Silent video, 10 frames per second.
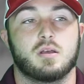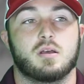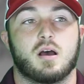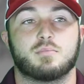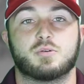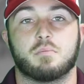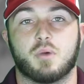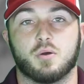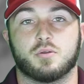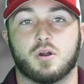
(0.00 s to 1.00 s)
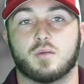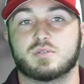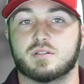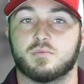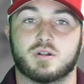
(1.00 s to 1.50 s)
I'm doing both arms,
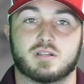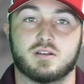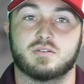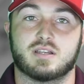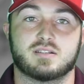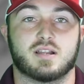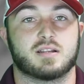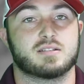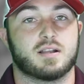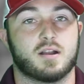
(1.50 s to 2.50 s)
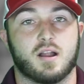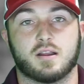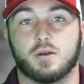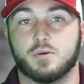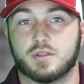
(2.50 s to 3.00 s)
and then once I do 10 seconds there, I
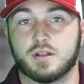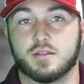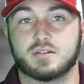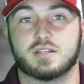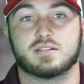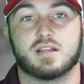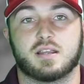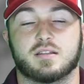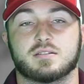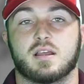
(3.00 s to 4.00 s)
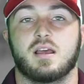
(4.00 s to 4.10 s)
go with another 10 seconds.